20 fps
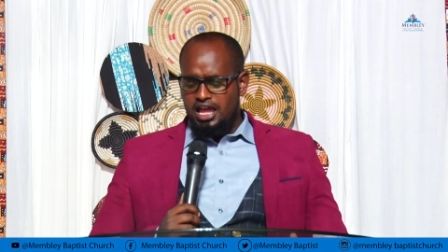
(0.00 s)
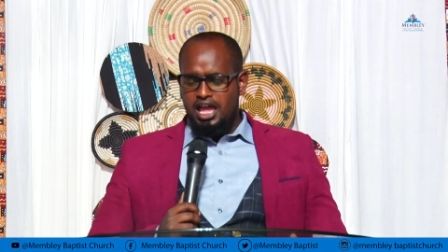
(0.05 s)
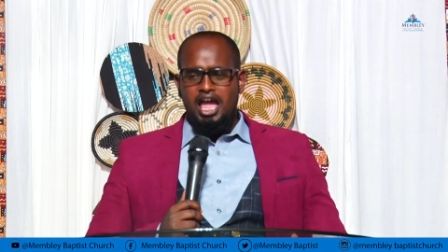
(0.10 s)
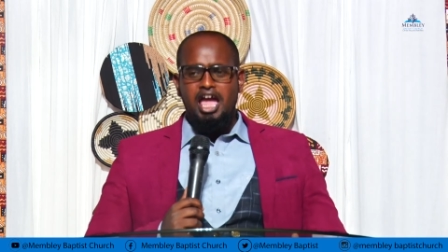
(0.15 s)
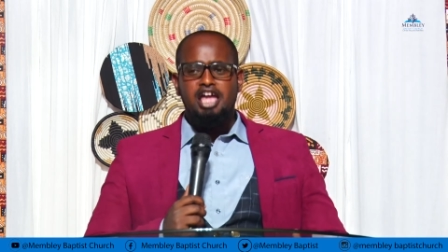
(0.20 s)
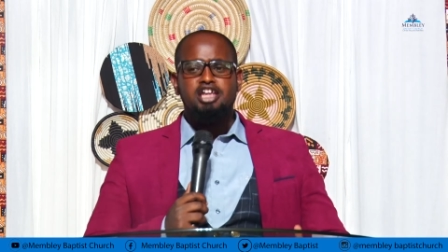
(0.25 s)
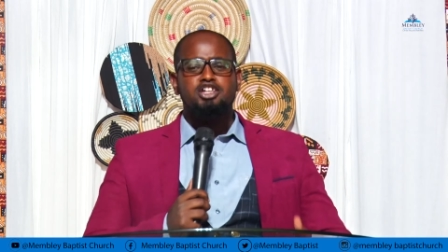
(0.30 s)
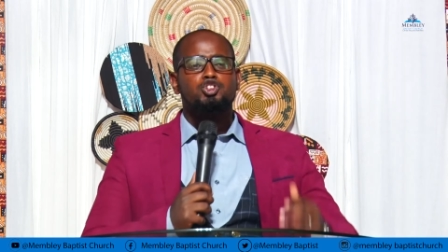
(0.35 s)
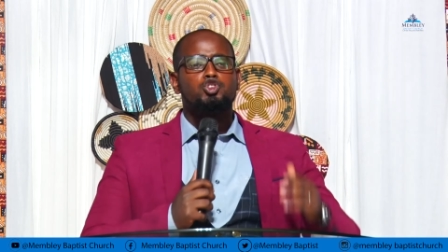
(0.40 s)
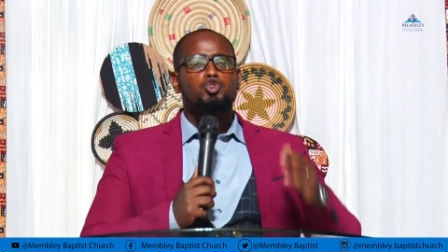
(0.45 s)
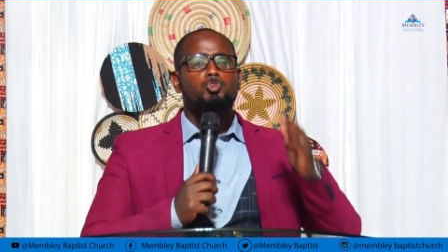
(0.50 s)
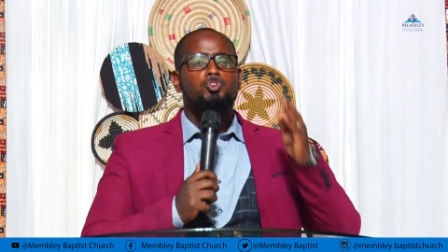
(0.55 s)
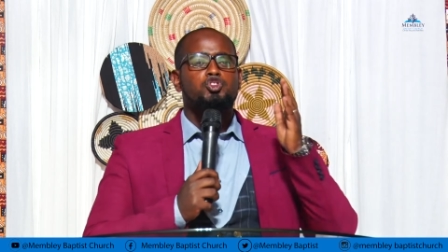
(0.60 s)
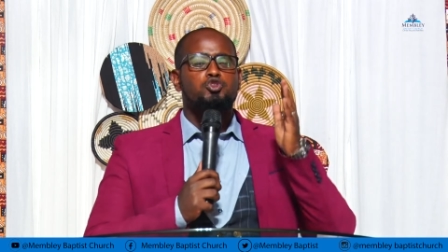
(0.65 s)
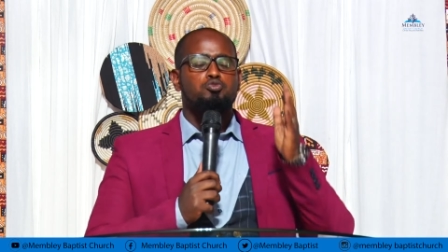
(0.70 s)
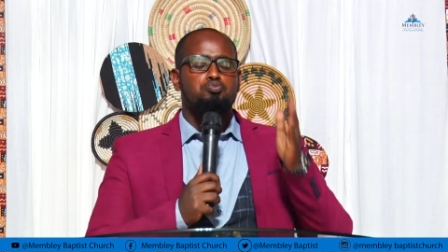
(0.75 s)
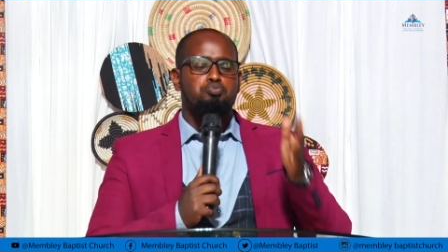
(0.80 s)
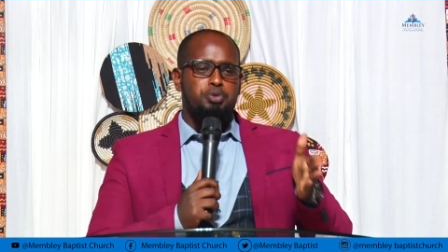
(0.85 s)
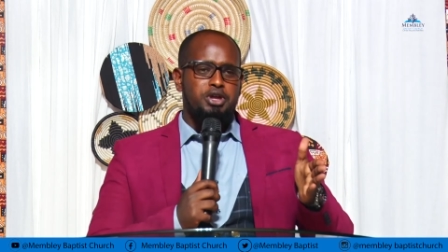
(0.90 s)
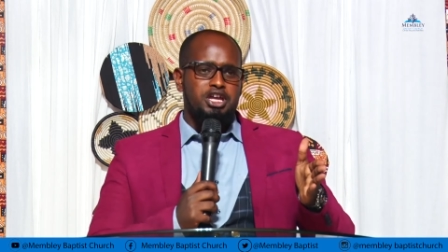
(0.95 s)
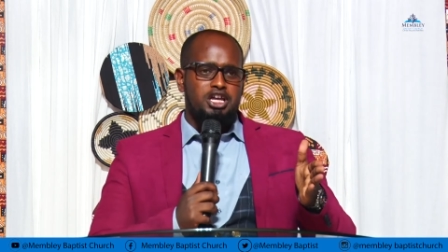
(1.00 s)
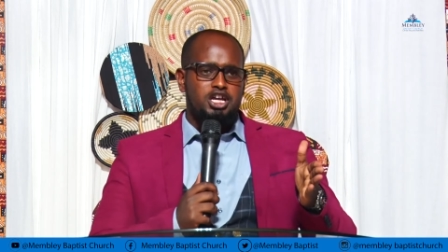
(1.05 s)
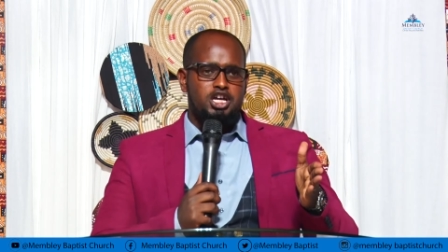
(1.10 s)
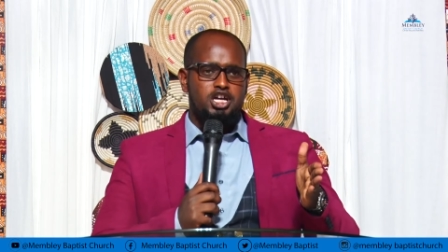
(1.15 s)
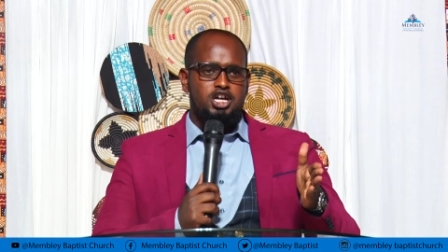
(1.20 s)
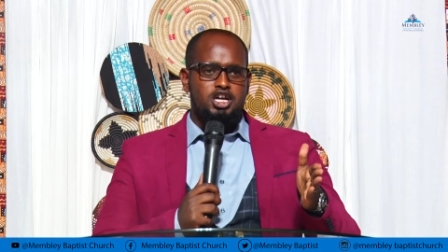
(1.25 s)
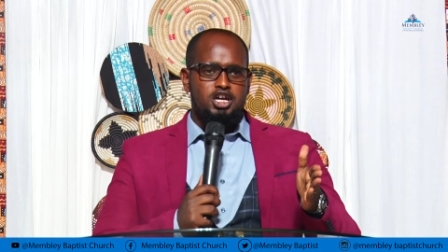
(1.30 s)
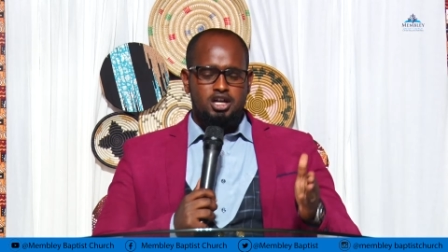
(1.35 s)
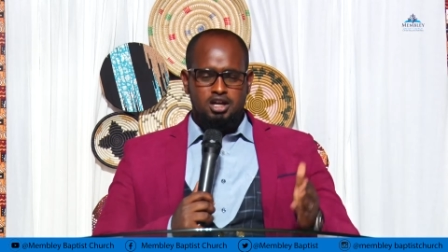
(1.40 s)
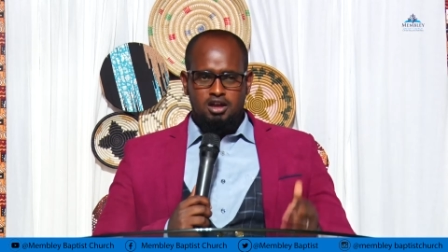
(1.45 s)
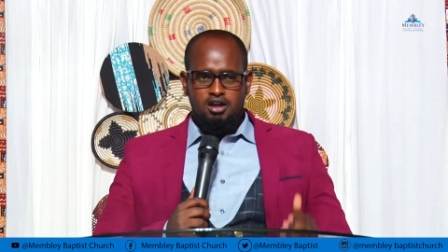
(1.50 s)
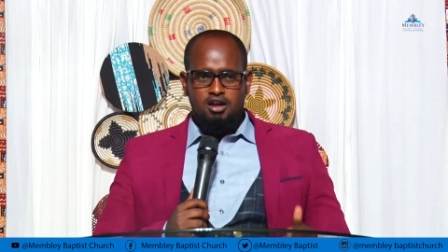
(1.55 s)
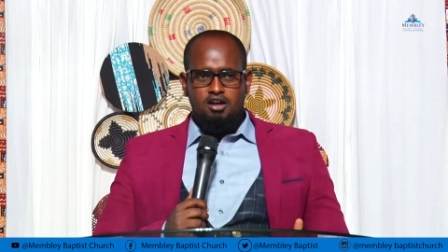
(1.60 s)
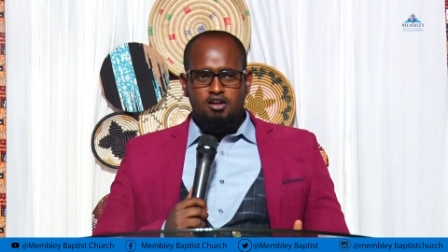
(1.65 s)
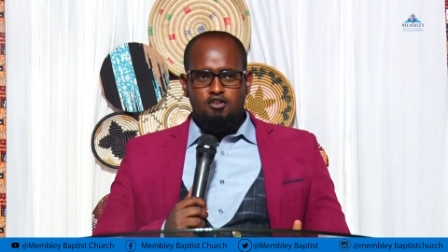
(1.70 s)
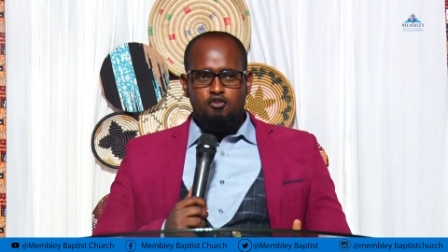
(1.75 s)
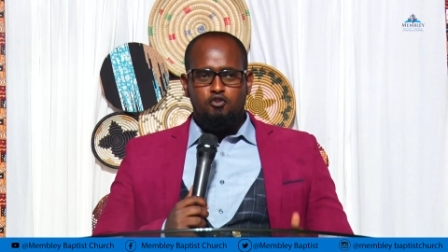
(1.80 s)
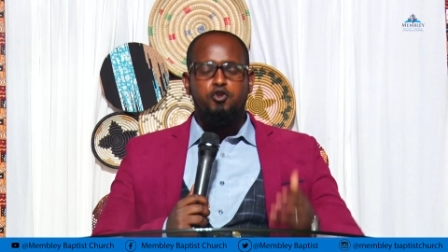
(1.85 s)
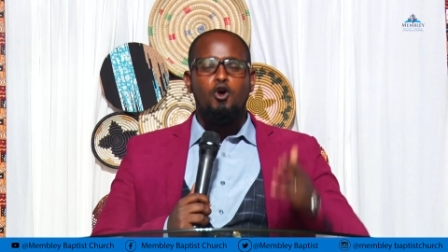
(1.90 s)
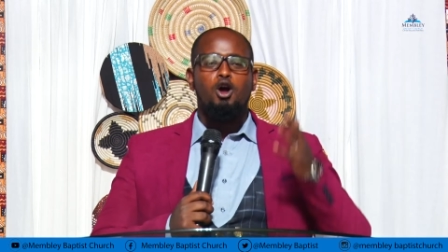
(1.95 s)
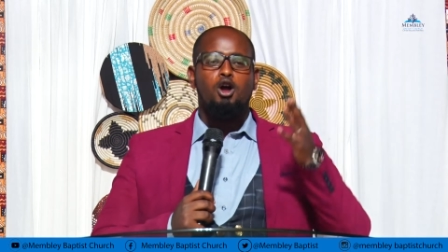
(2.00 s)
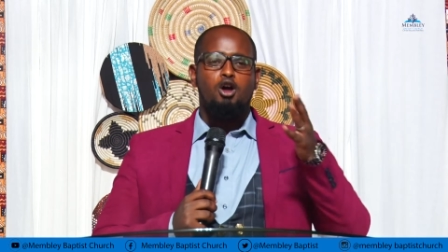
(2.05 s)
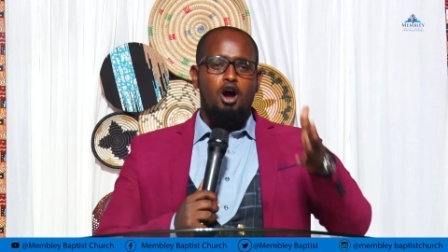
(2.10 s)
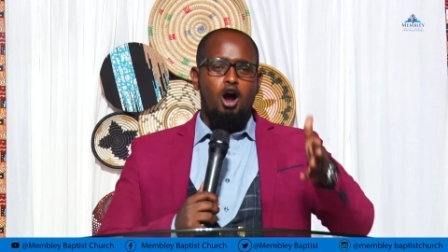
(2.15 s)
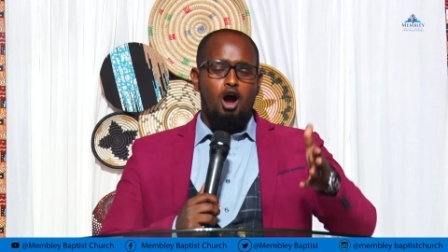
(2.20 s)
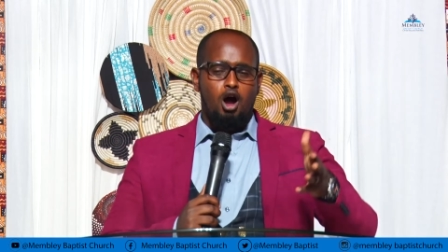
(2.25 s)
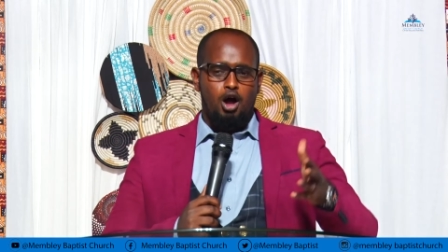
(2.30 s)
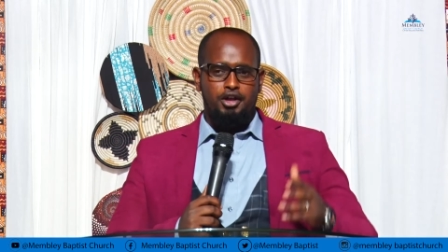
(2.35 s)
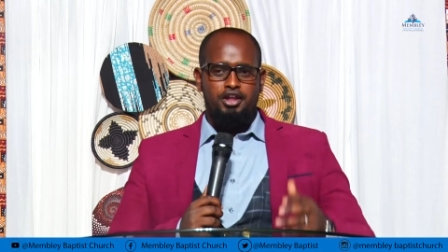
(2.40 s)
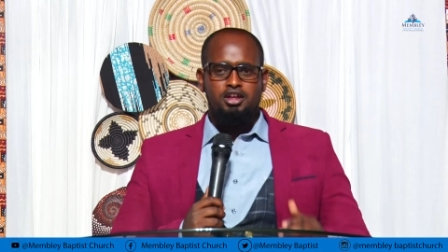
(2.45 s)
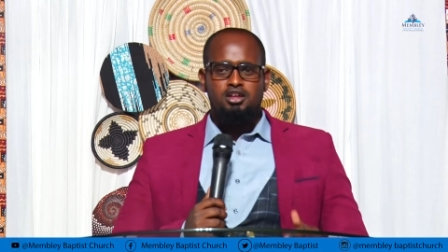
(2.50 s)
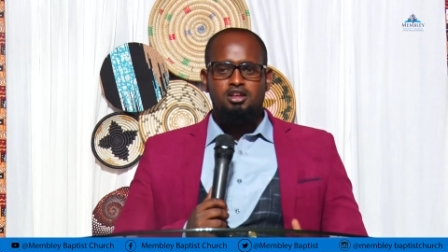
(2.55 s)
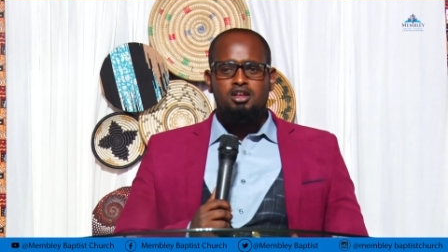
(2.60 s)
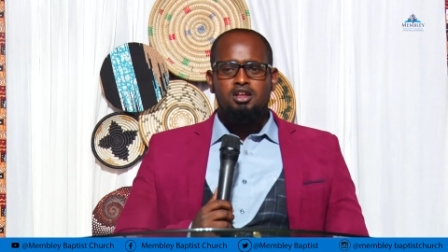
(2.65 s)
and to speak for God.